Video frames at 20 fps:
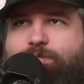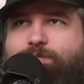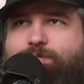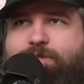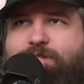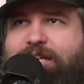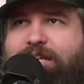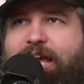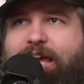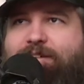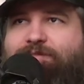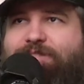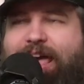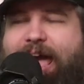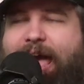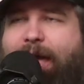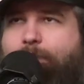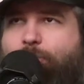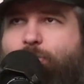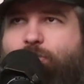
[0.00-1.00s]
save
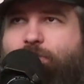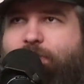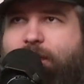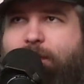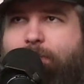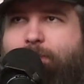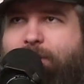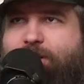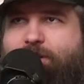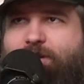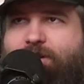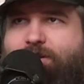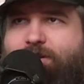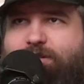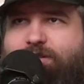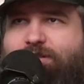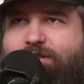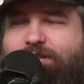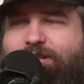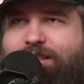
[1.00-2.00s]
that movie
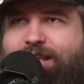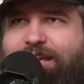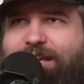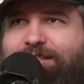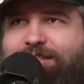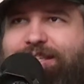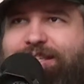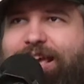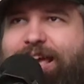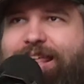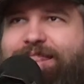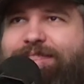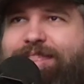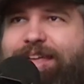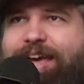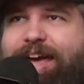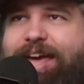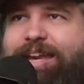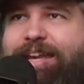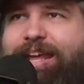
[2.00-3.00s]
because they said
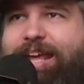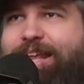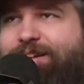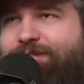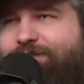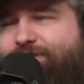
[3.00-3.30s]
that it